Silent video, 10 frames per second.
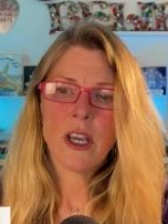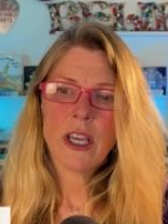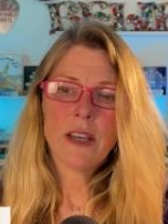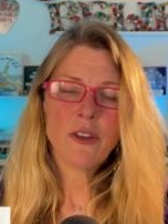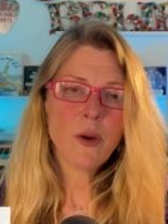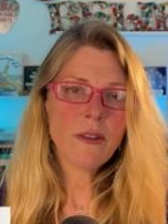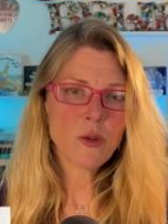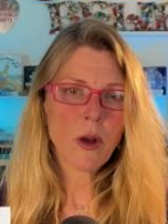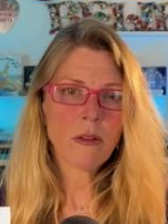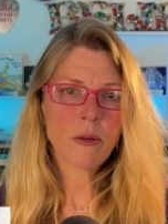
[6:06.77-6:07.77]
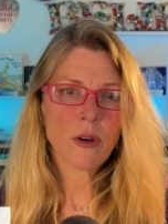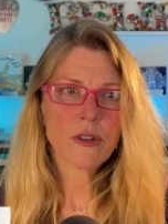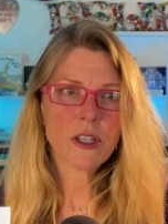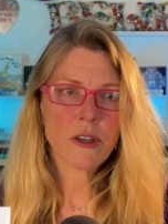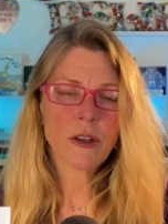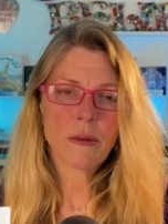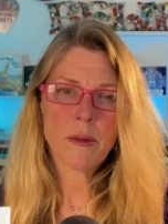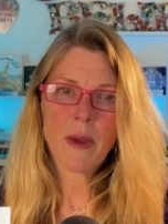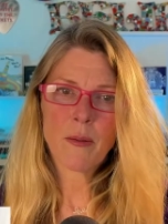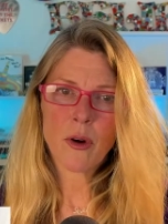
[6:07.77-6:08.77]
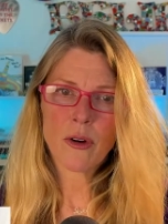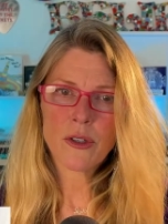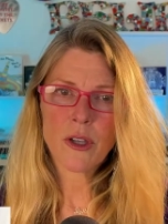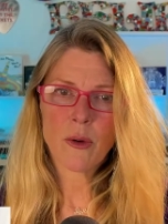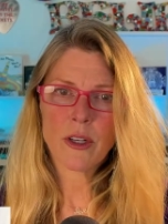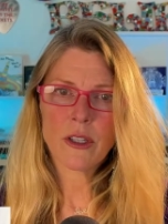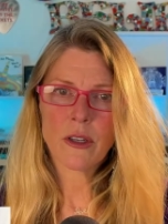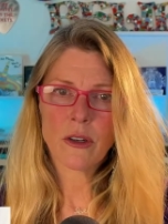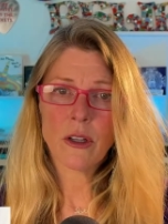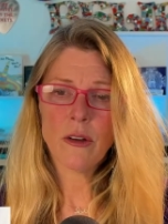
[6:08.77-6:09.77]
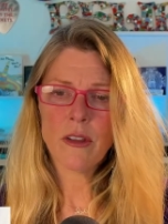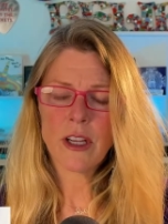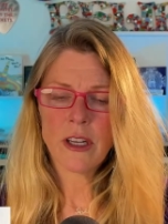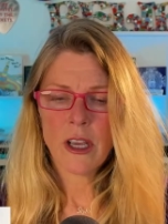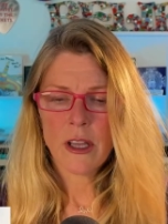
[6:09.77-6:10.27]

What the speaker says: if you have 12 words that you can remember or sew into your clothing,